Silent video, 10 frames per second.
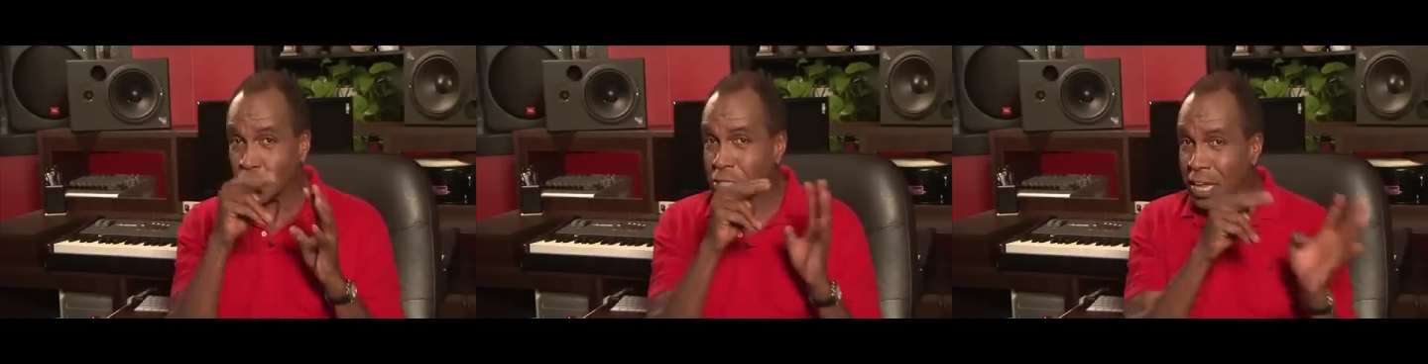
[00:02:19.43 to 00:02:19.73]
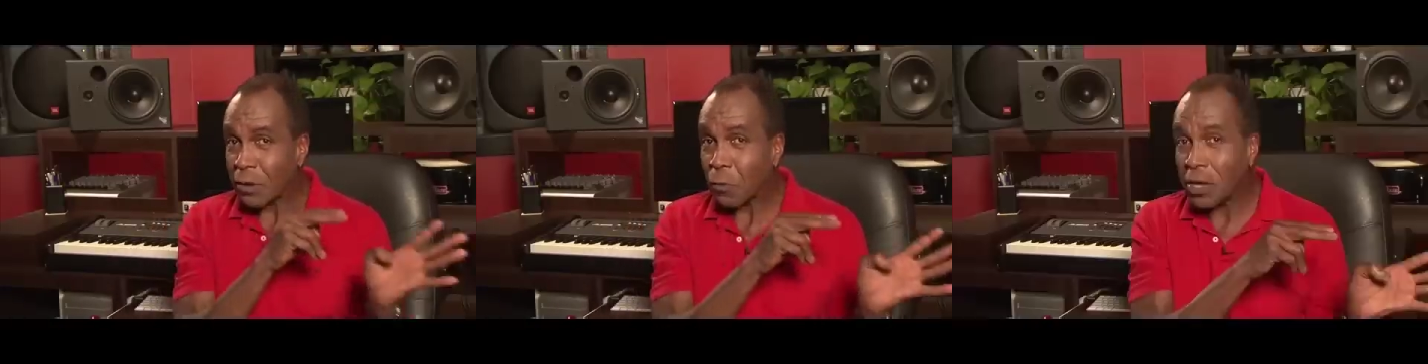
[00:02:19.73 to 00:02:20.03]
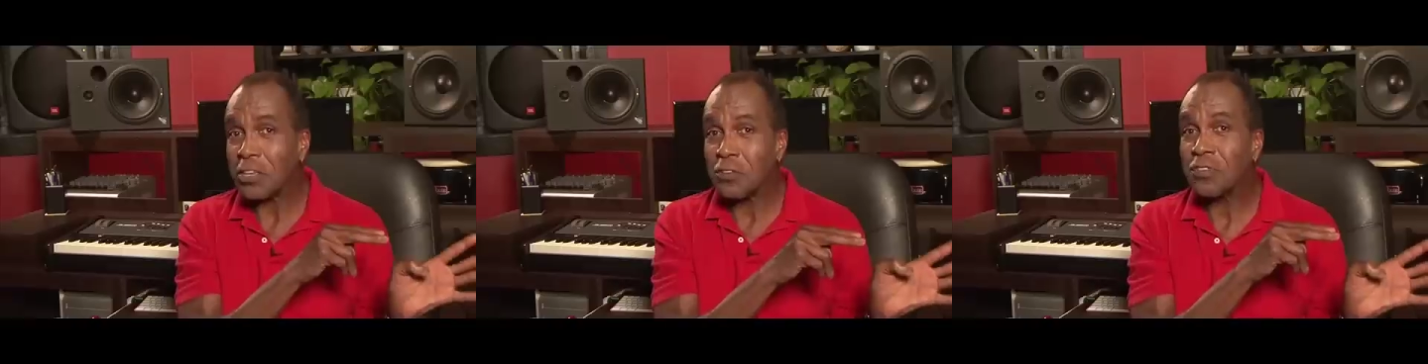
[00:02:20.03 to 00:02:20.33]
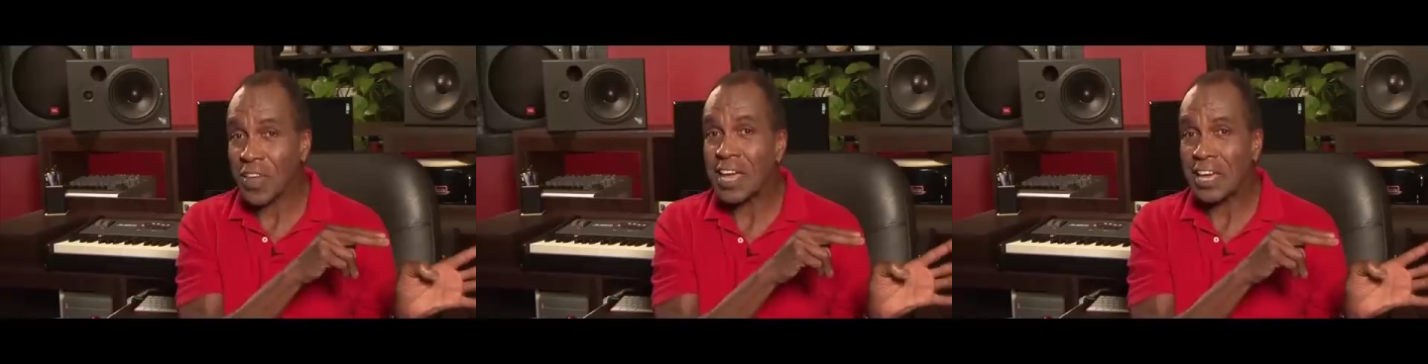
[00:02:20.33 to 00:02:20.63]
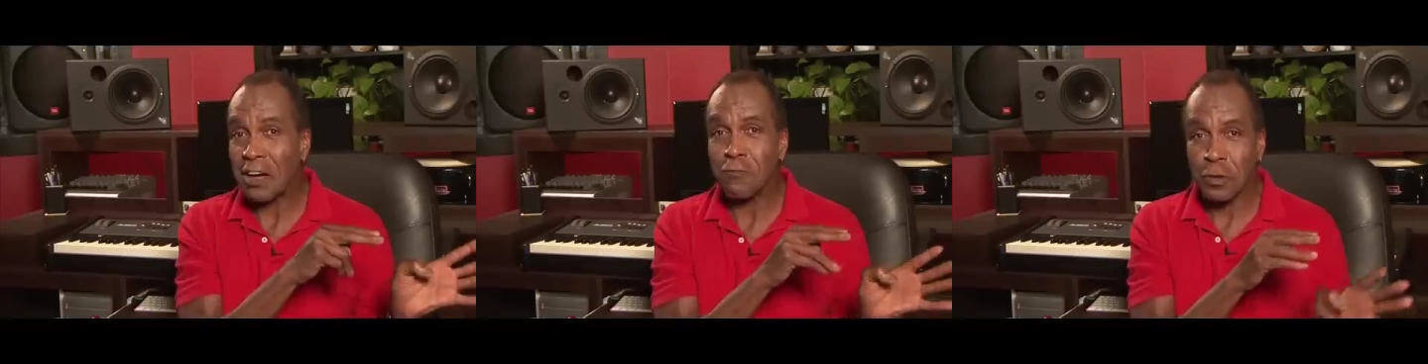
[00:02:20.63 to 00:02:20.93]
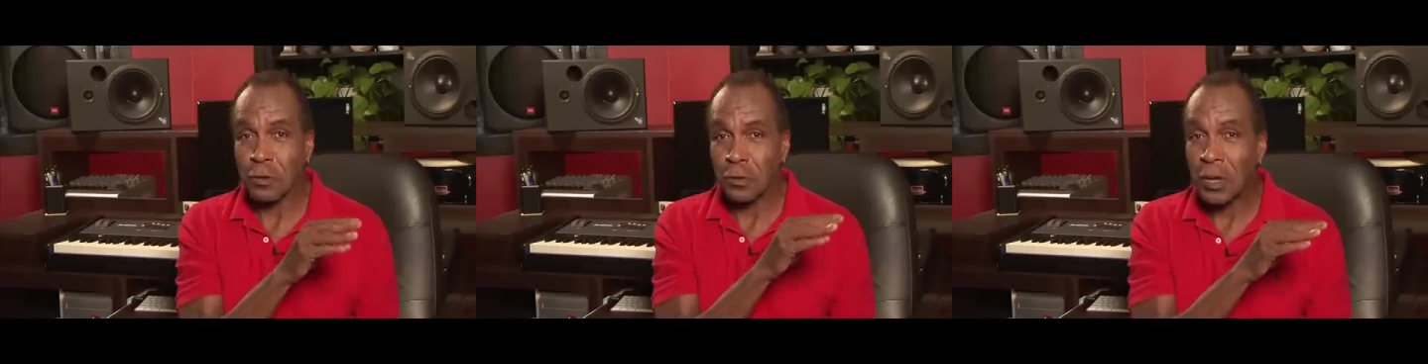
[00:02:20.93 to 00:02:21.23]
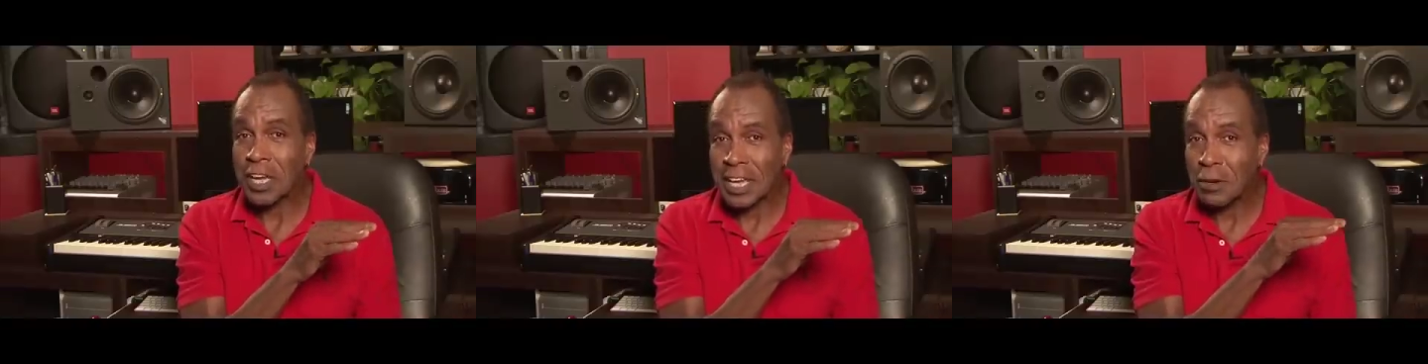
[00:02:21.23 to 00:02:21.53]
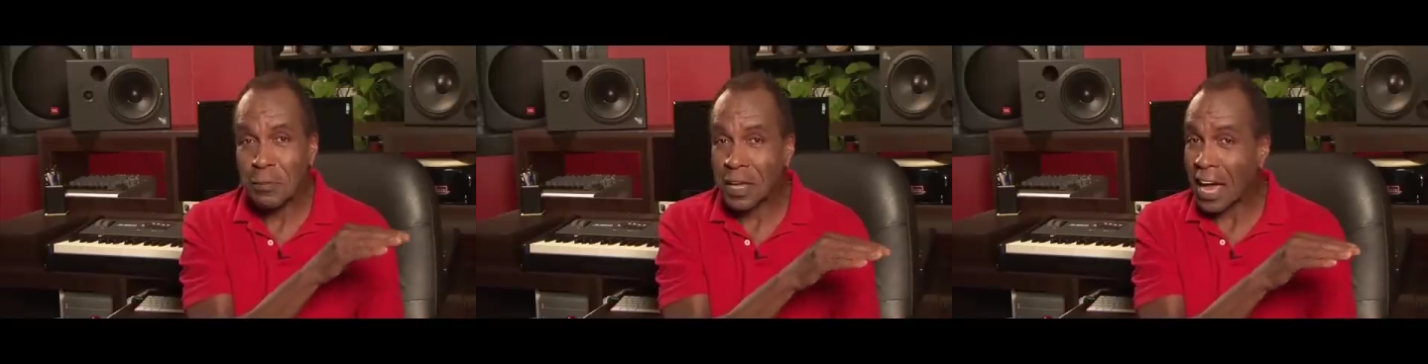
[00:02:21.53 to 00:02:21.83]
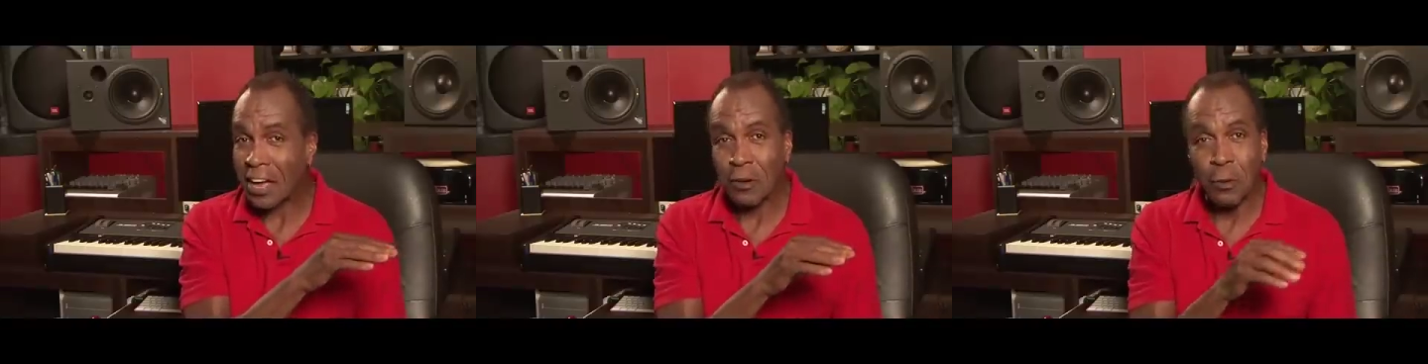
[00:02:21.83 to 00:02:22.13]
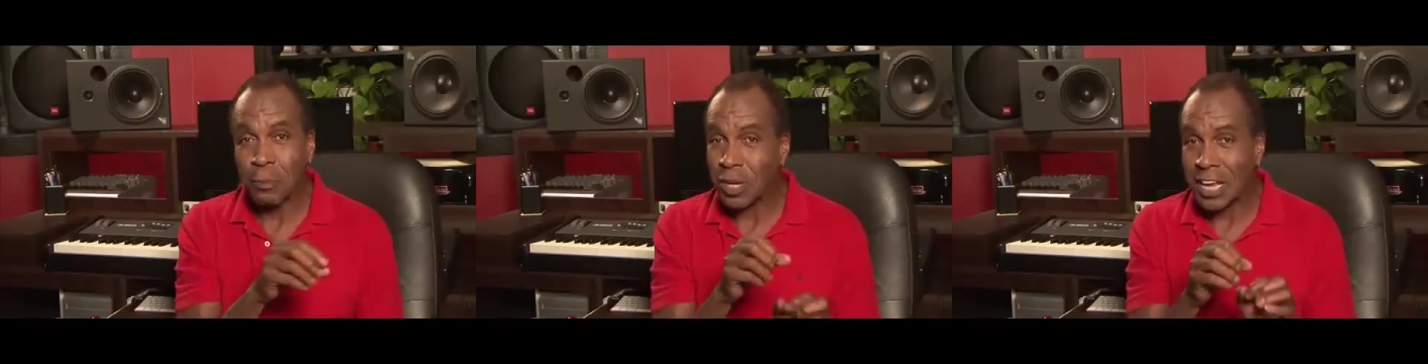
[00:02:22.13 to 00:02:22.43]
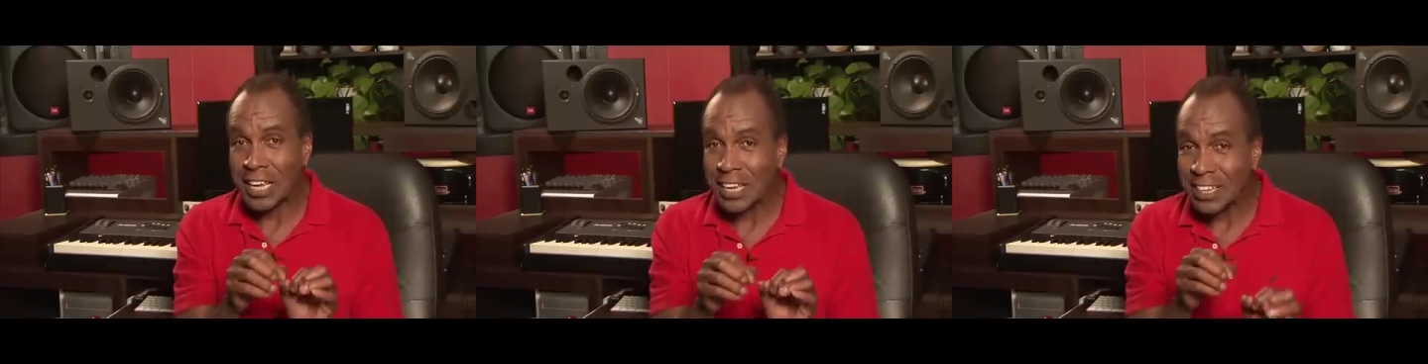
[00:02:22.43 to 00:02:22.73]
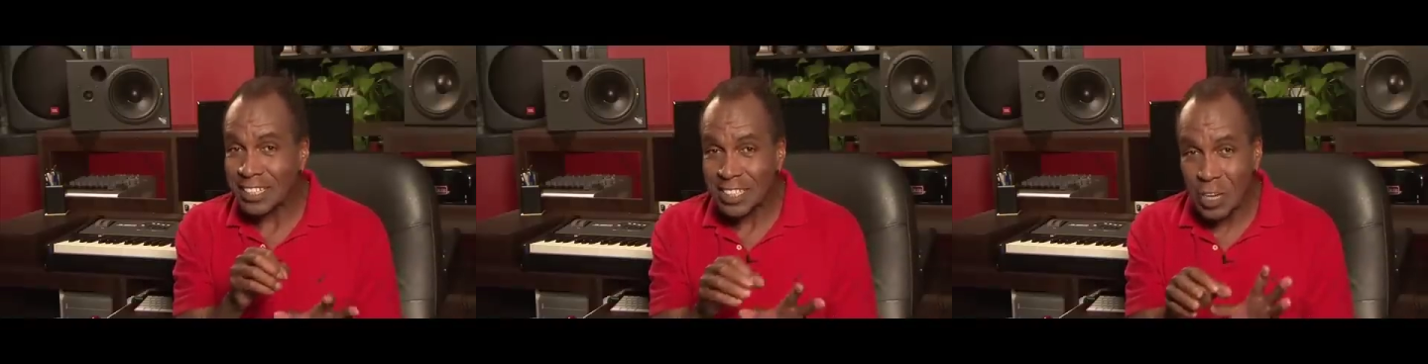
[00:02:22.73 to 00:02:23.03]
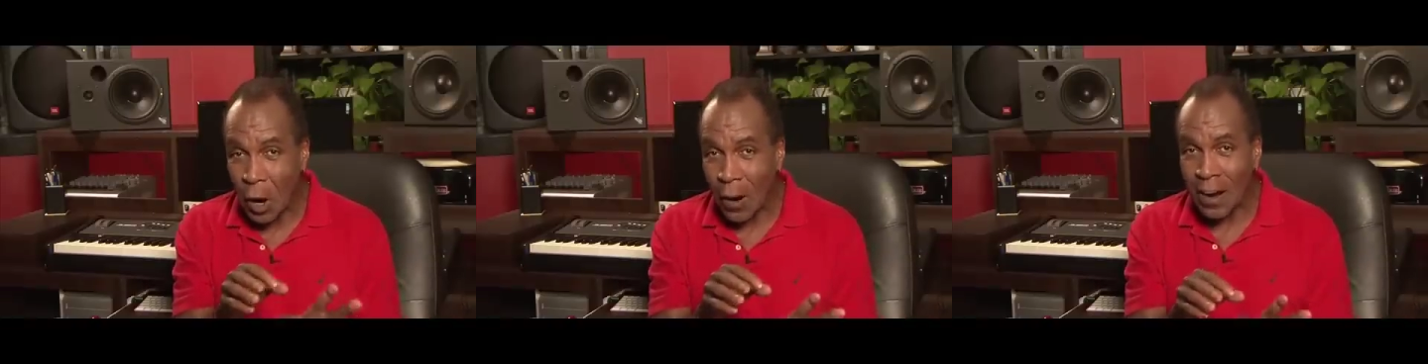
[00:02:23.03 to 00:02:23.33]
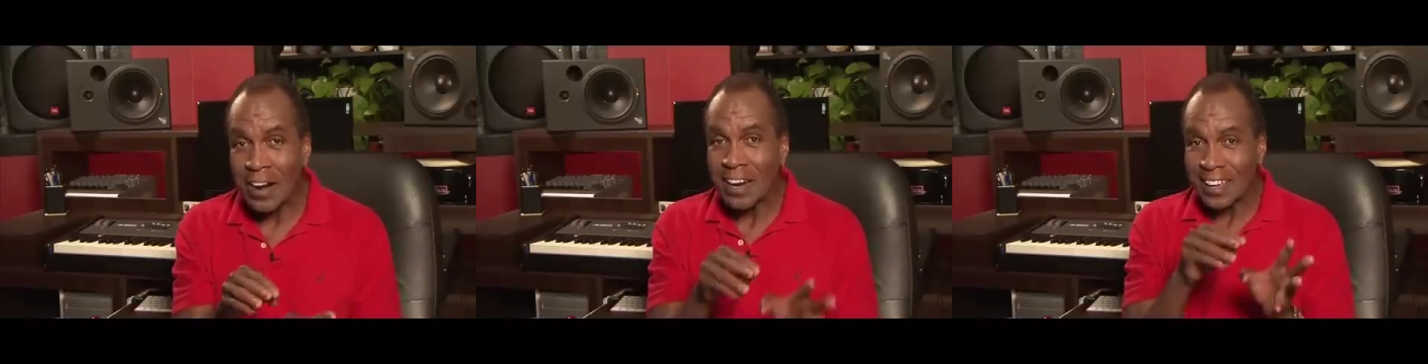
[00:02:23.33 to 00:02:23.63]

Just like what you think of when you're looking at a piano, plucking a guitar,